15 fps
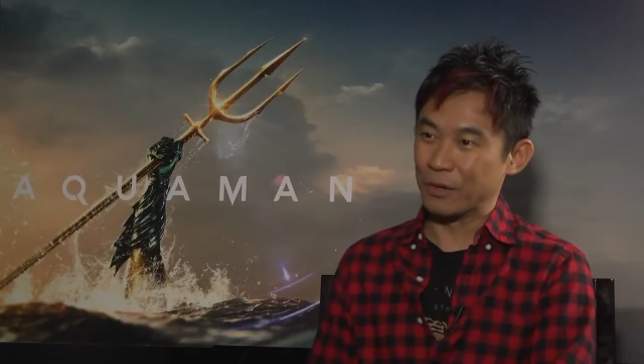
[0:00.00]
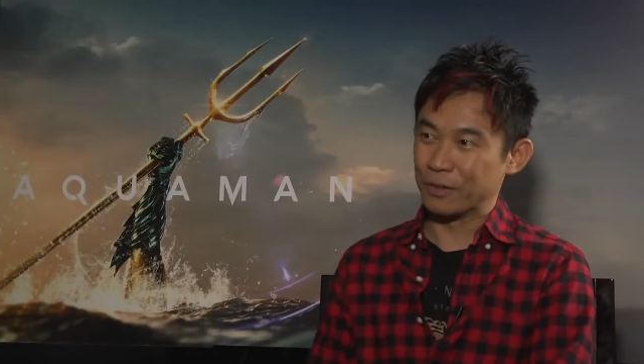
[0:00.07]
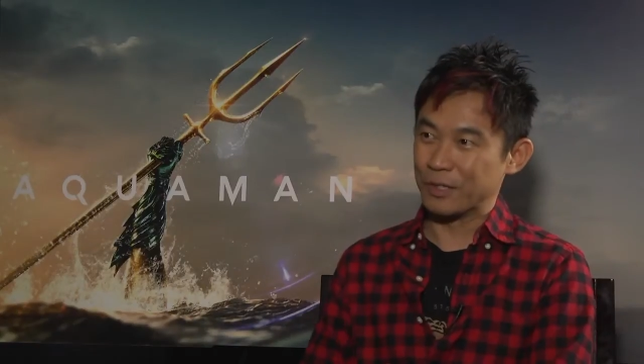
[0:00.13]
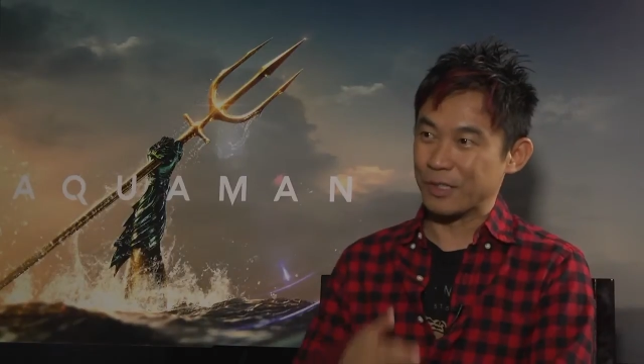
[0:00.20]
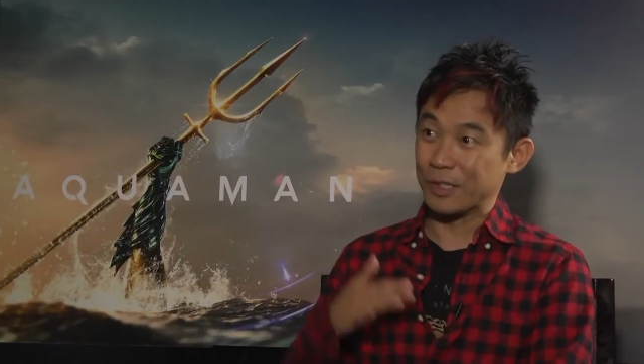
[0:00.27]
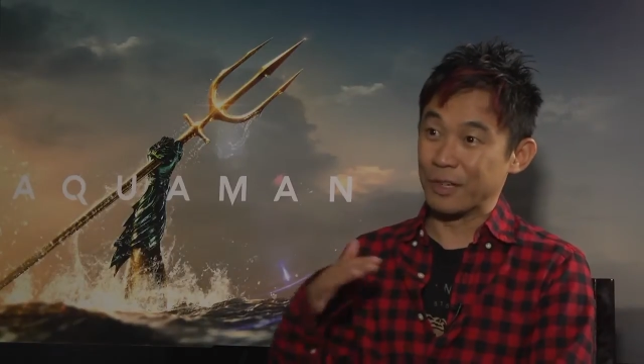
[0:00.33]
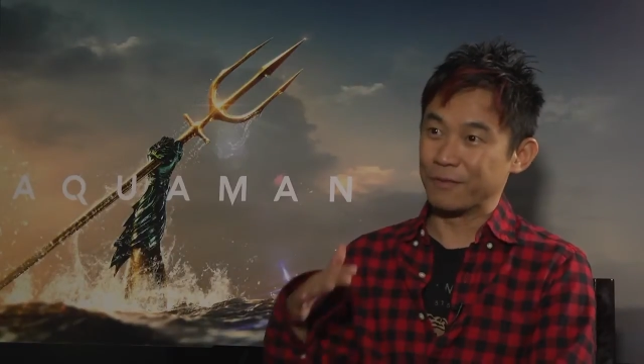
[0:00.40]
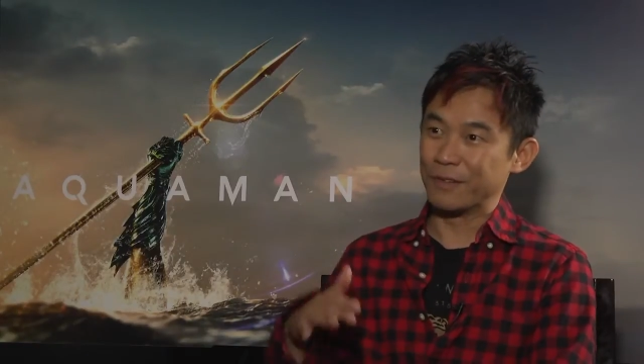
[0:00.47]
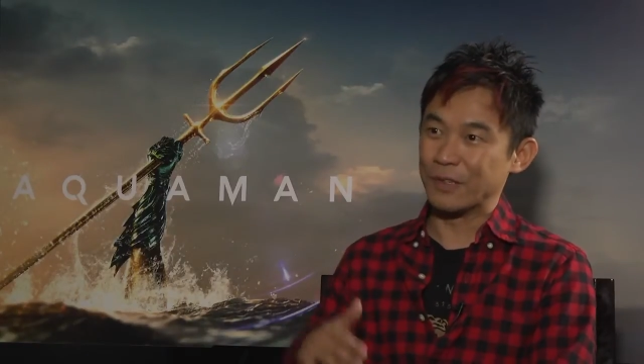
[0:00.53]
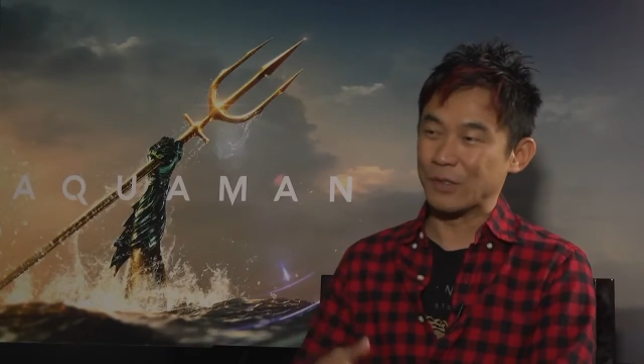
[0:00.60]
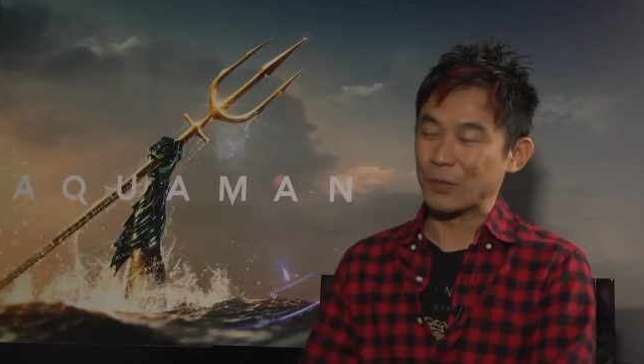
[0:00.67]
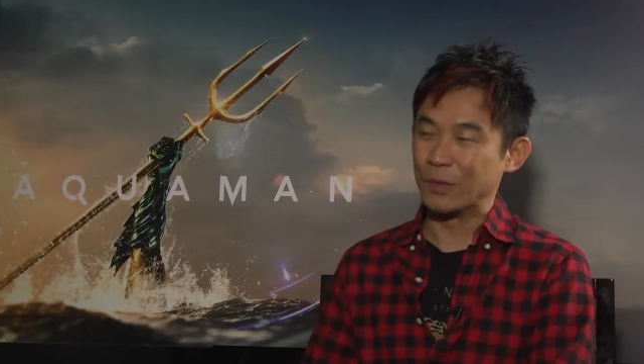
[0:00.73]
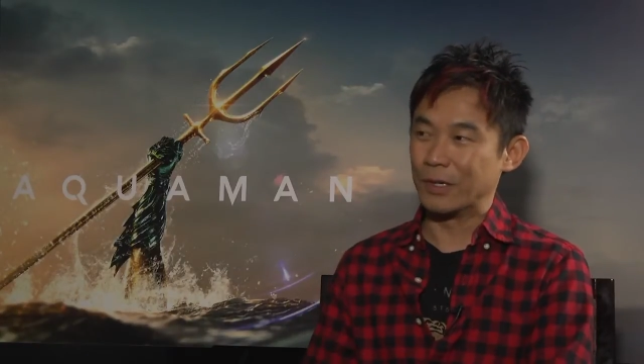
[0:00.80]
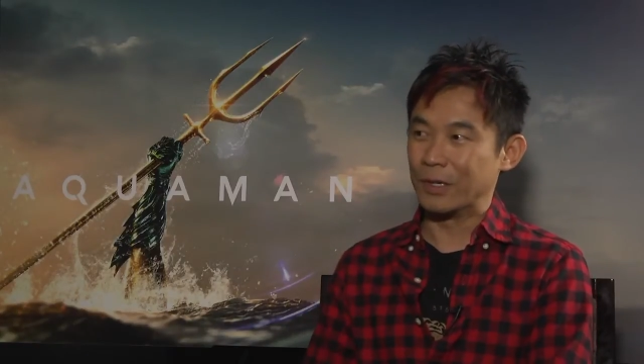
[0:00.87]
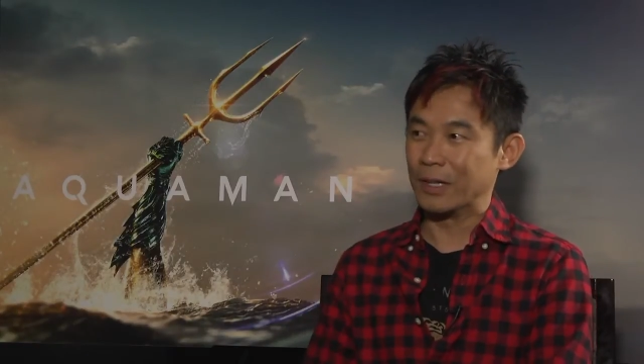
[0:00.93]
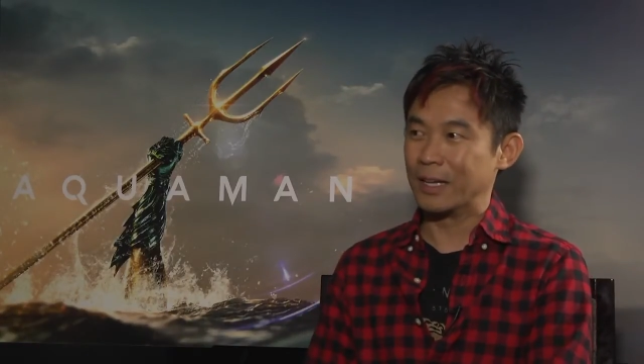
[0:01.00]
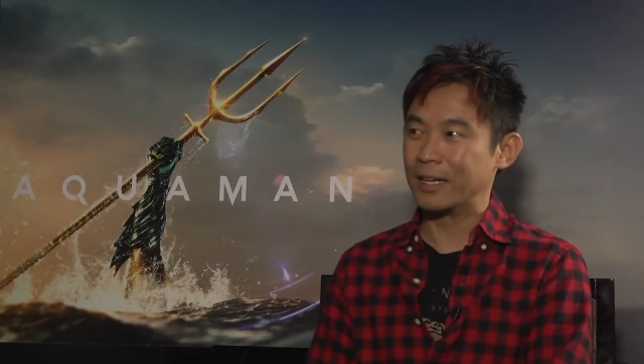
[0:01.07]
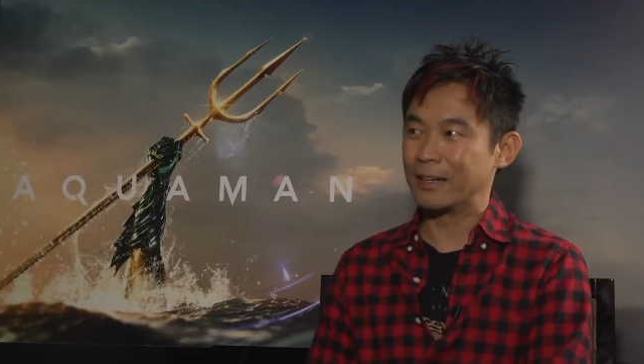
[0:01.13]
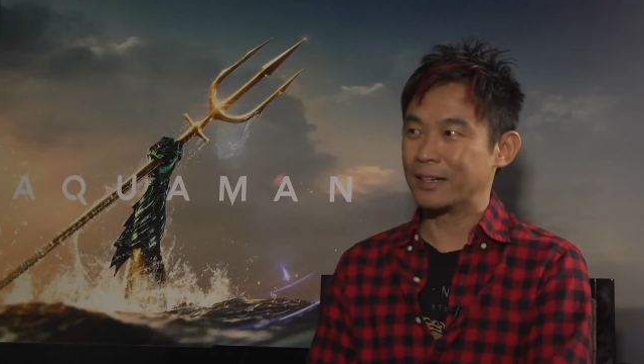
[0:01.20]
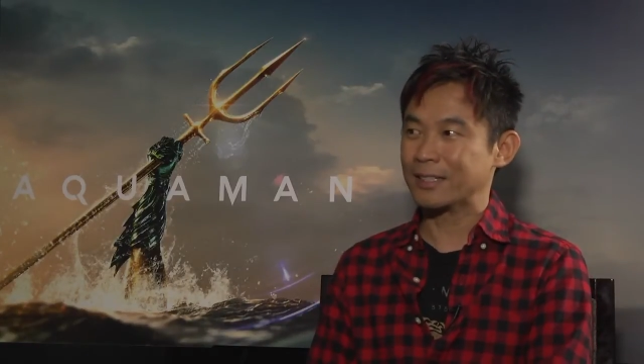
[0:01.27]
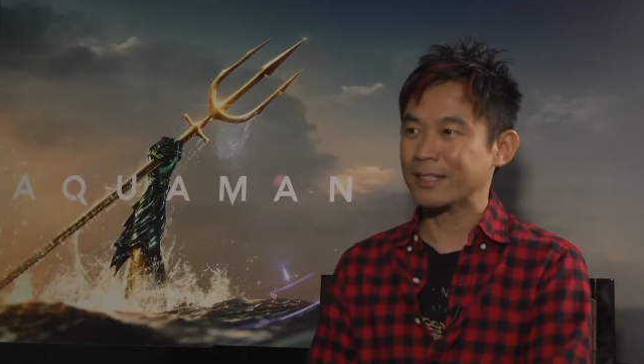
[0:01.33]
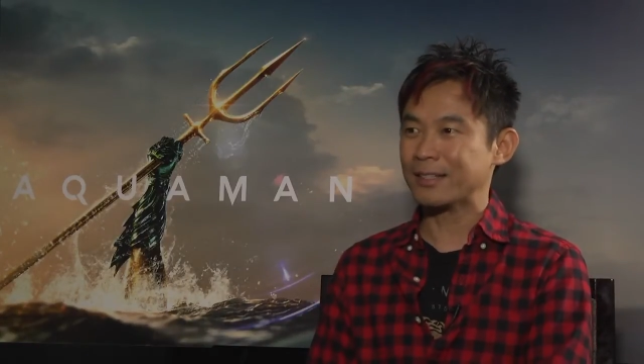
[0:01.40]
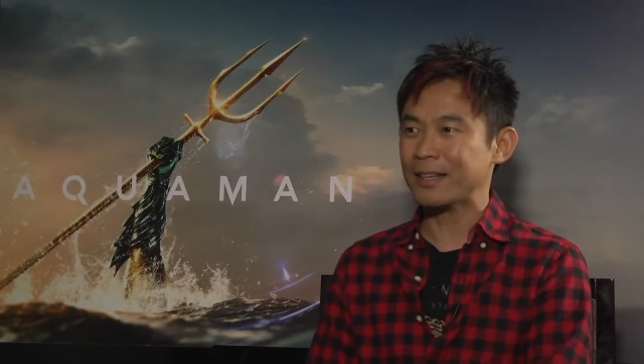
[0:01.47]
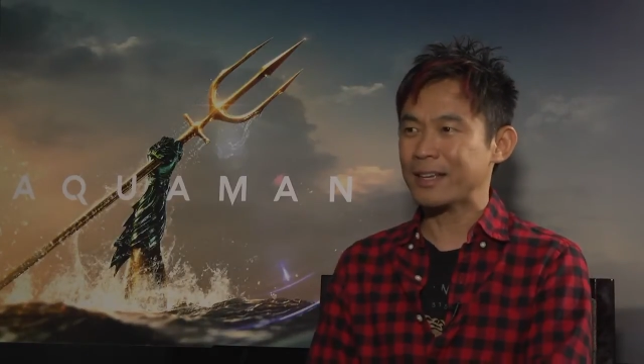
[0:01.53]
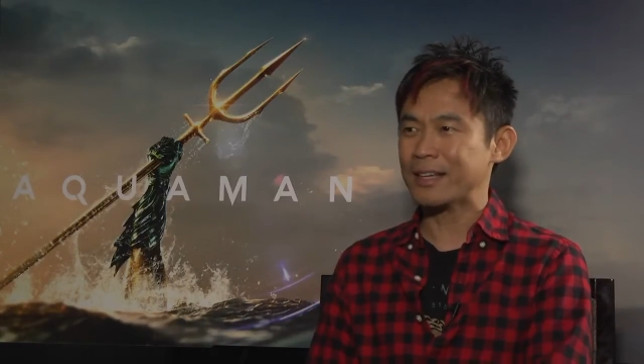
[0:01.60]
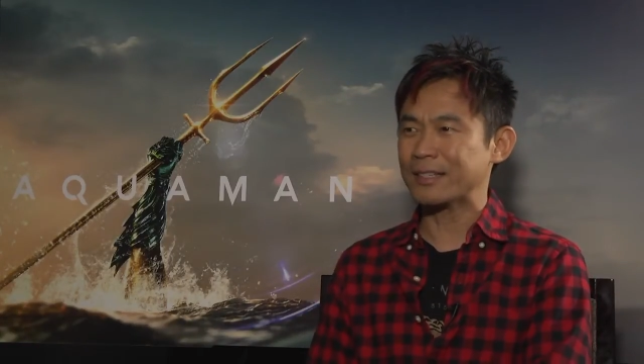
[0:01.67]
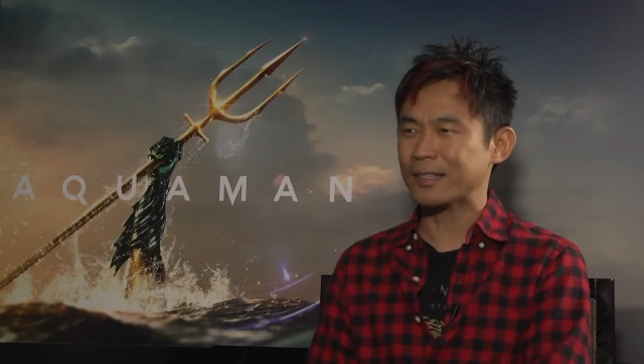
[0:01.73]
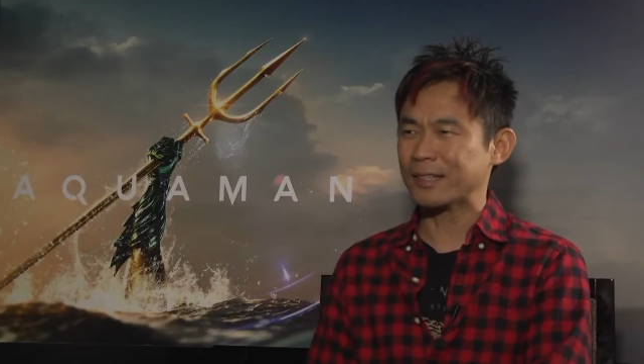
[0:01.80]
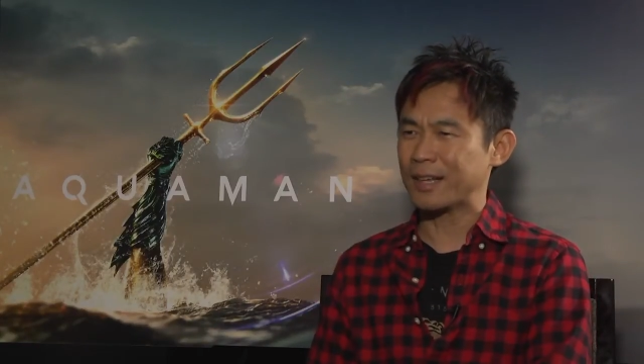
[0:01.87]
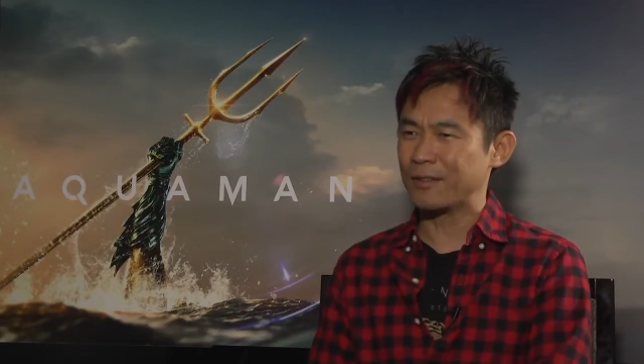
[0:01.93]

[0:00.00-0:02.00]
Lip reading: on the surface wall, and I just think it just